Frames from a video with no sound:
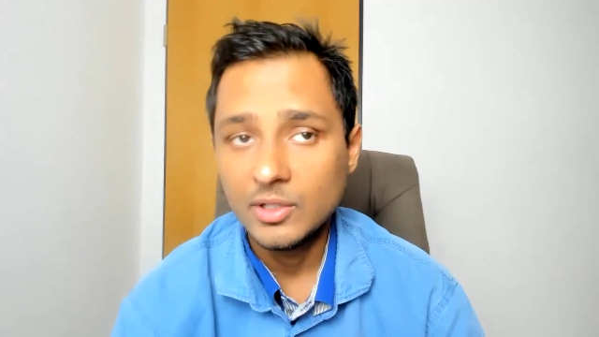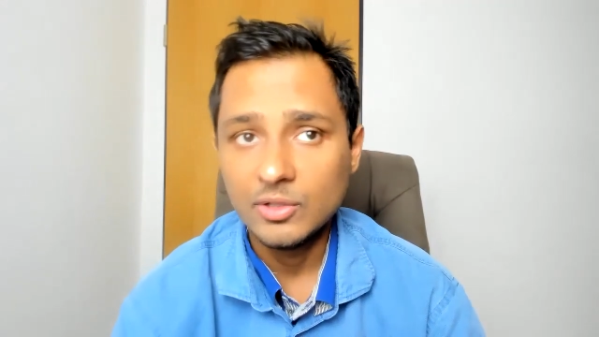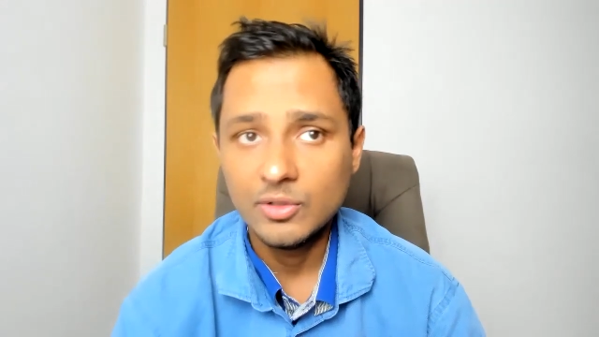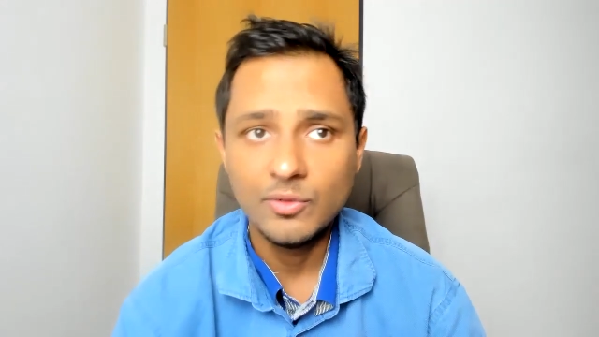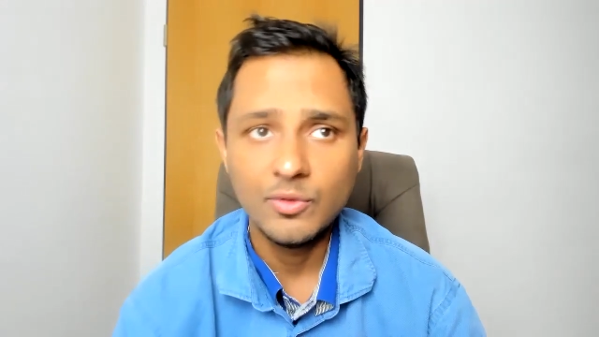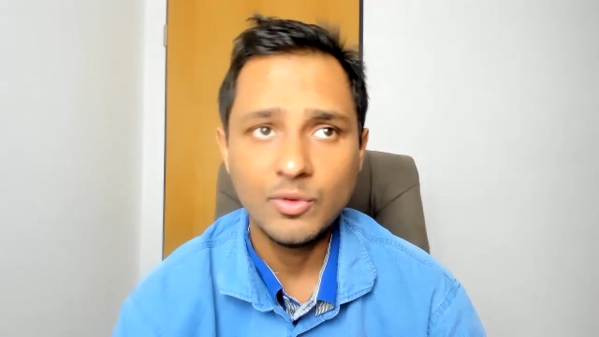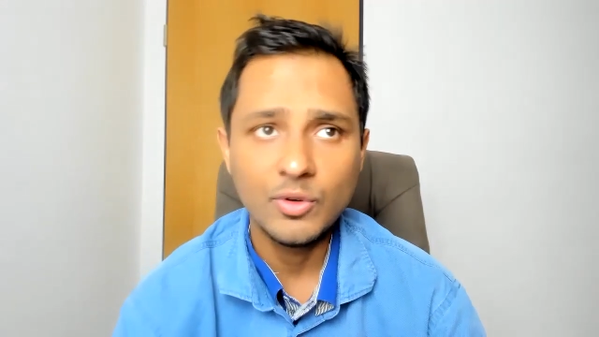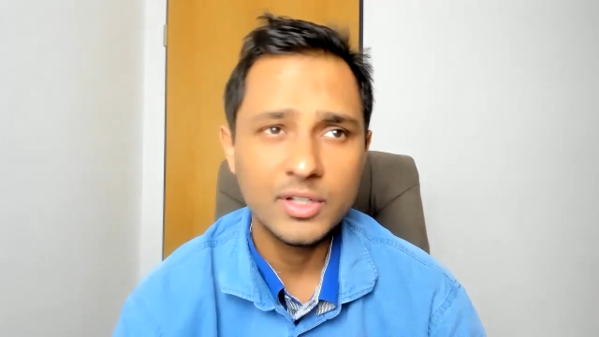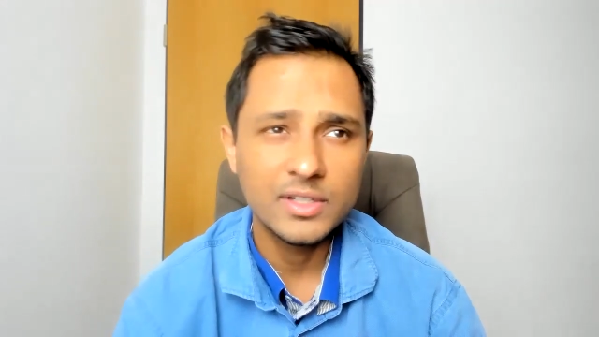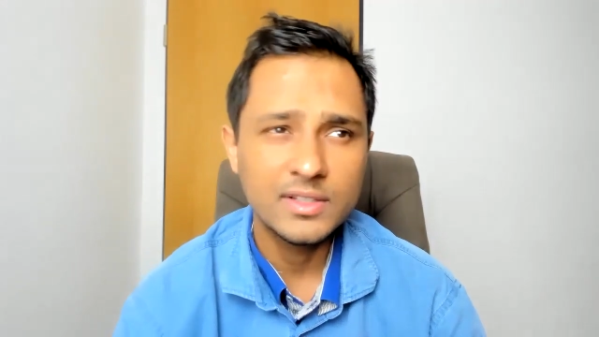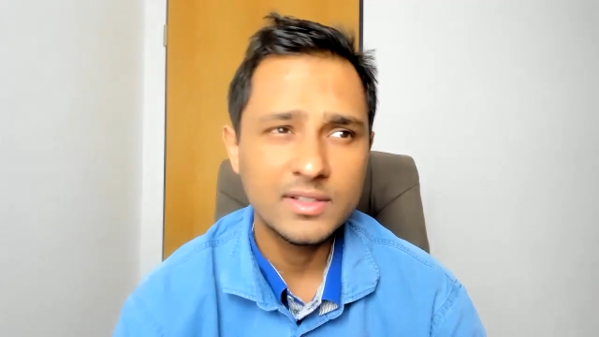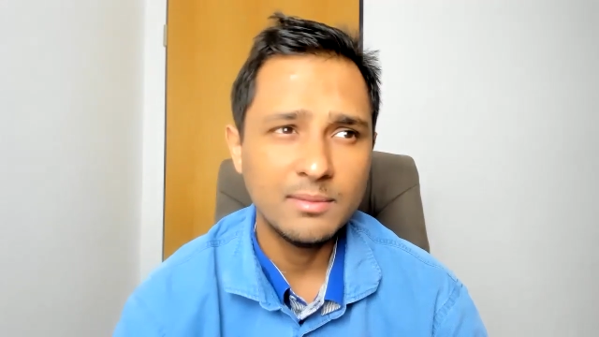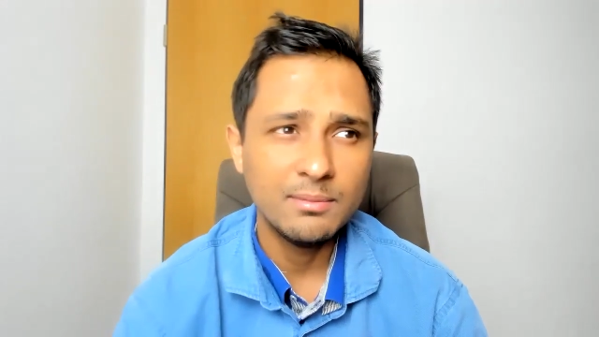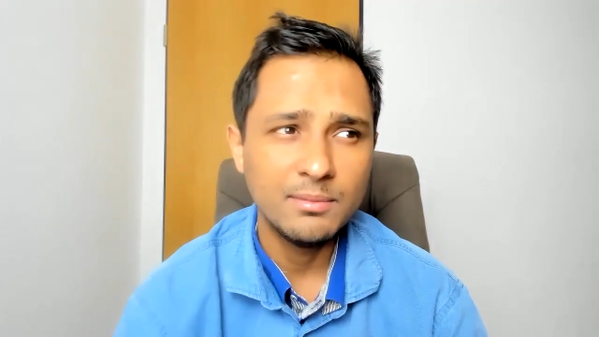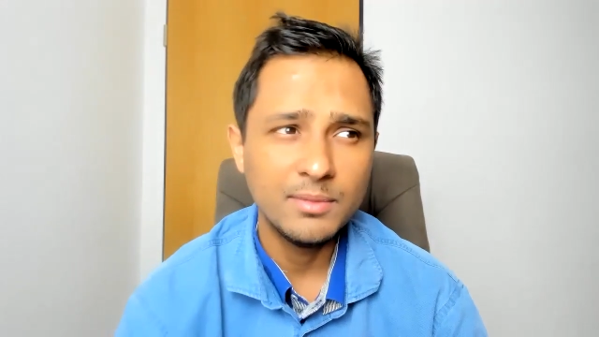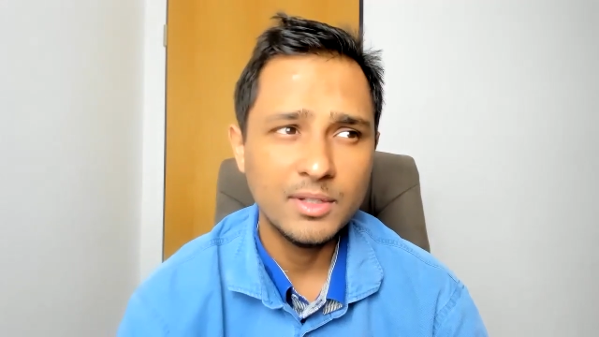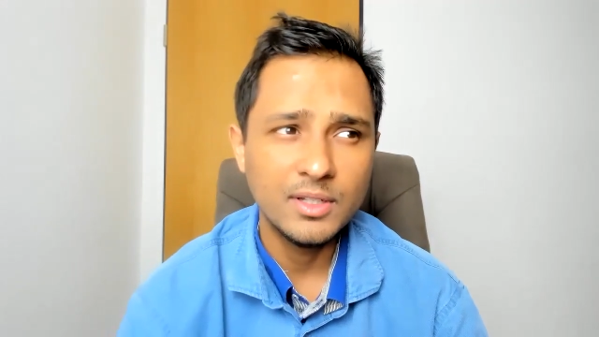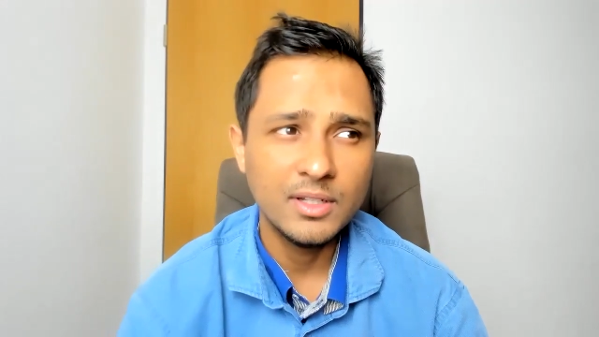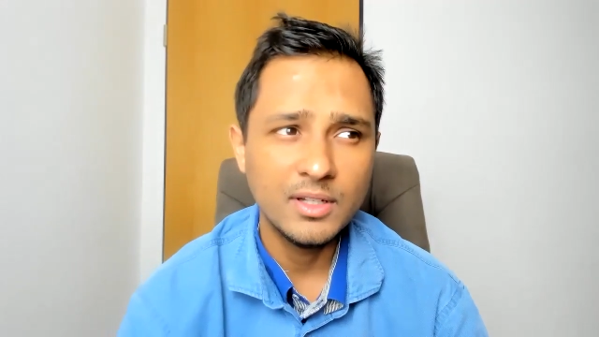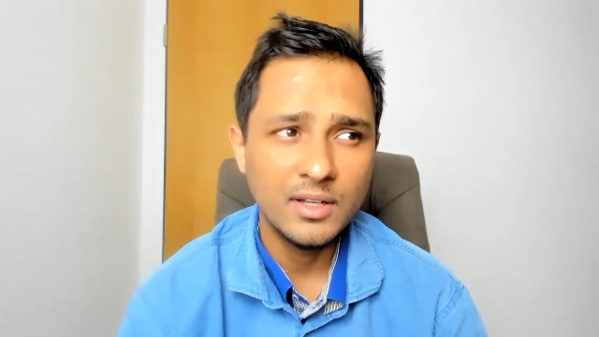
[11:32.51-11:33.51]
so for
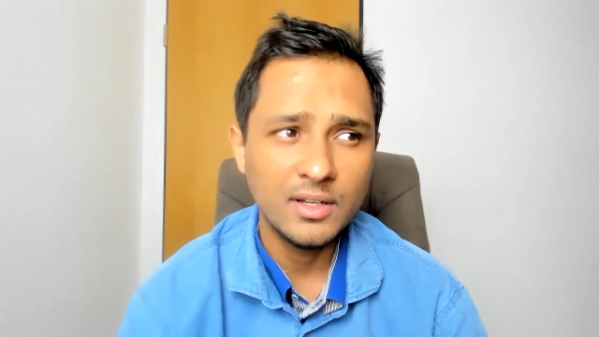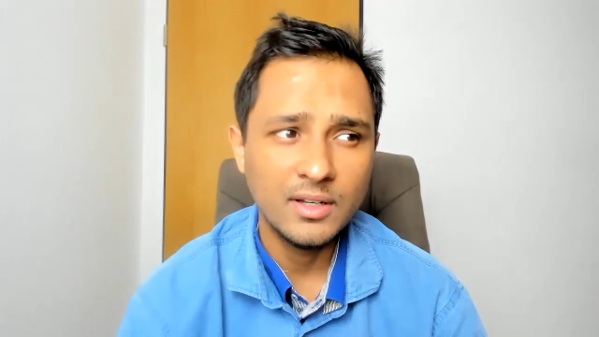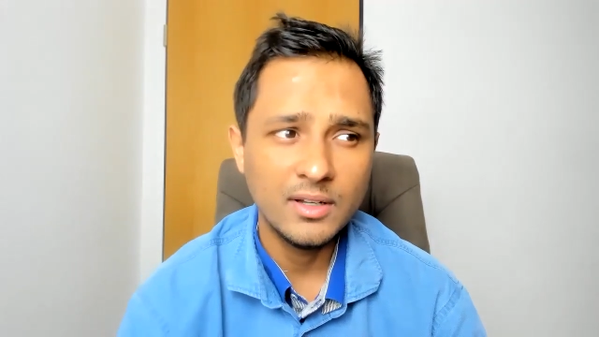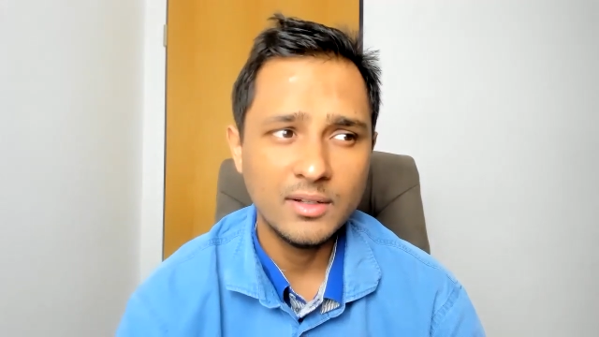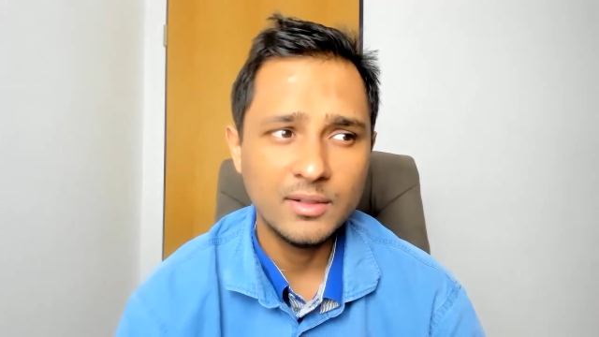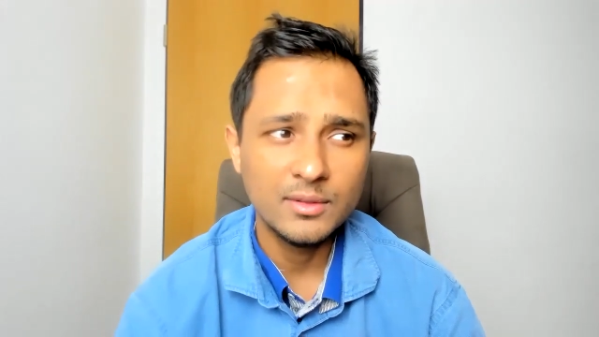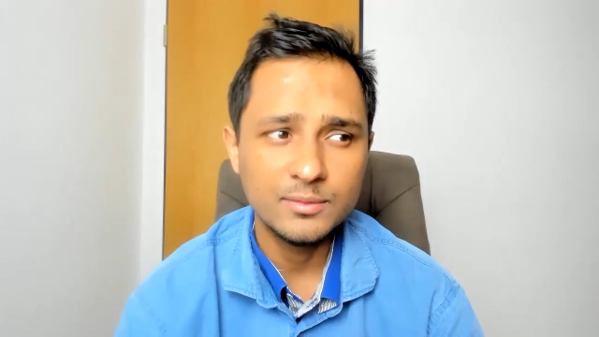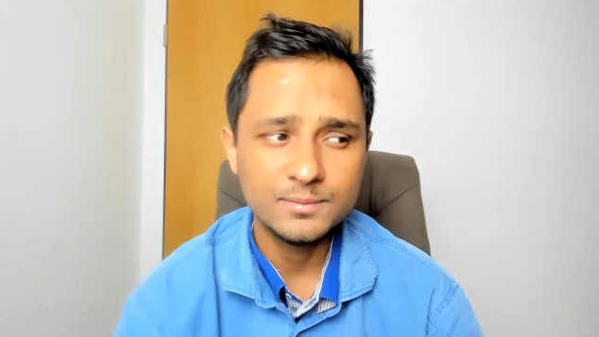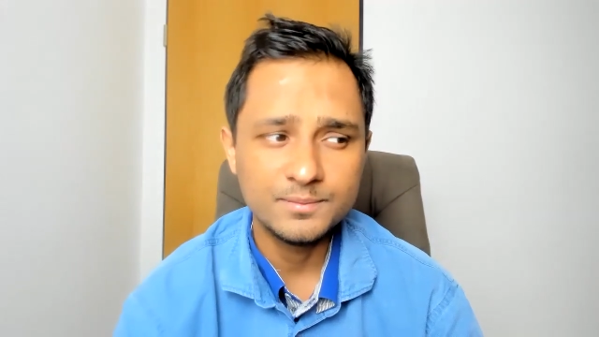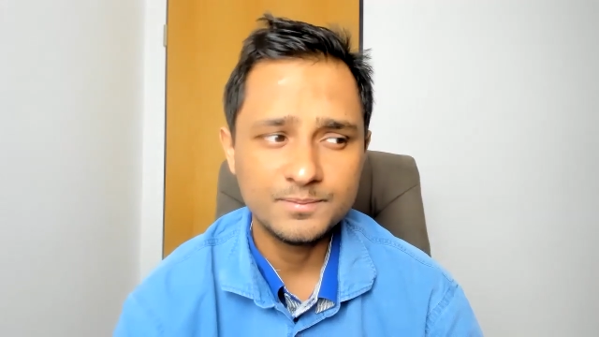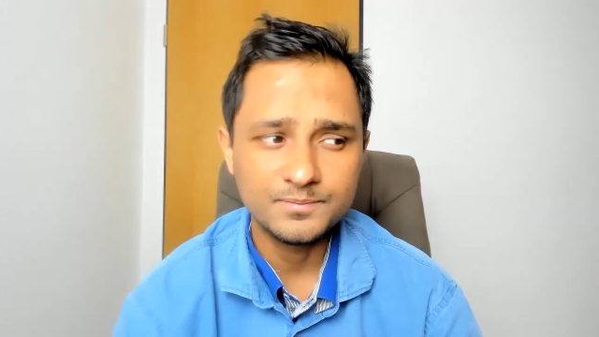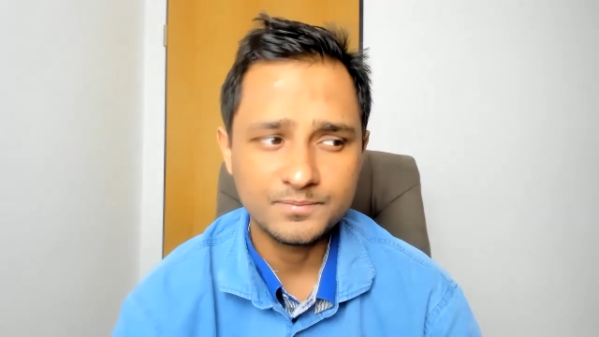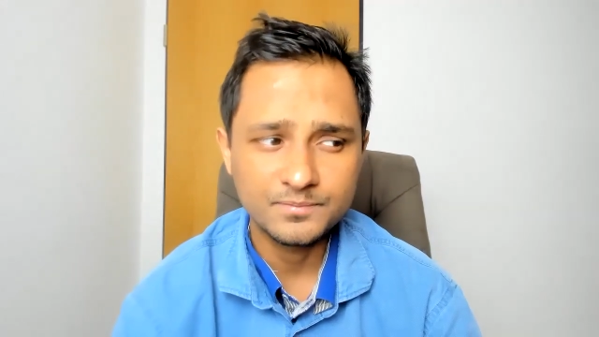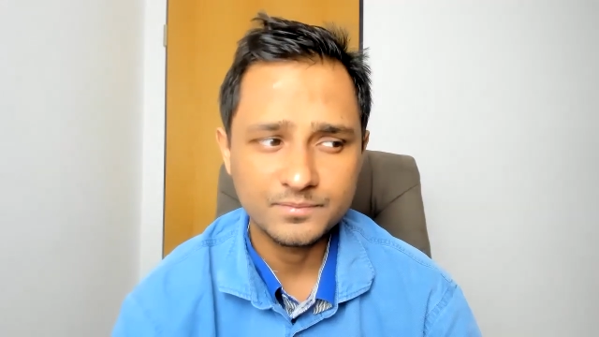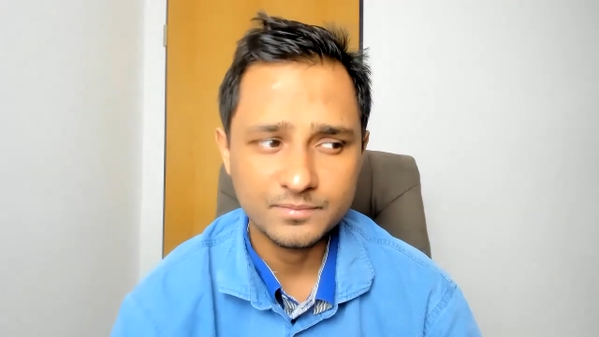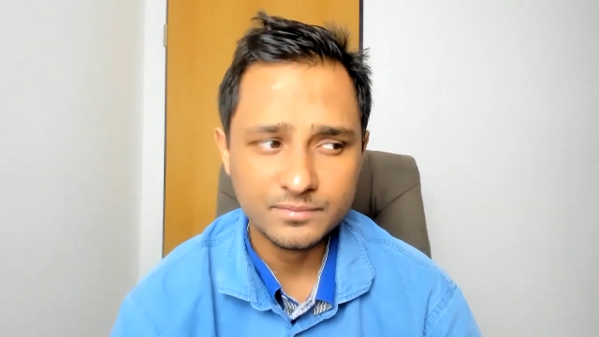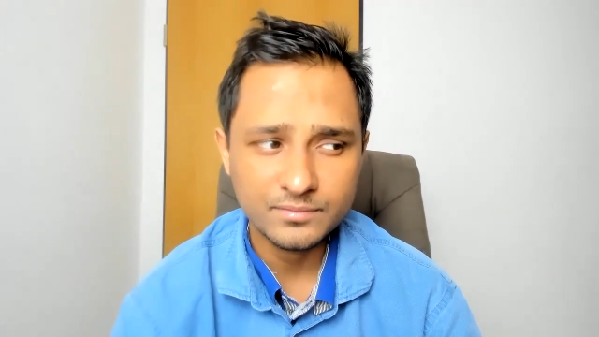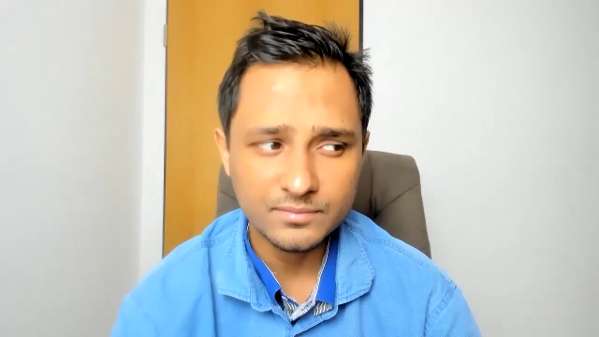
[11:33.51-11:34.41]
example um,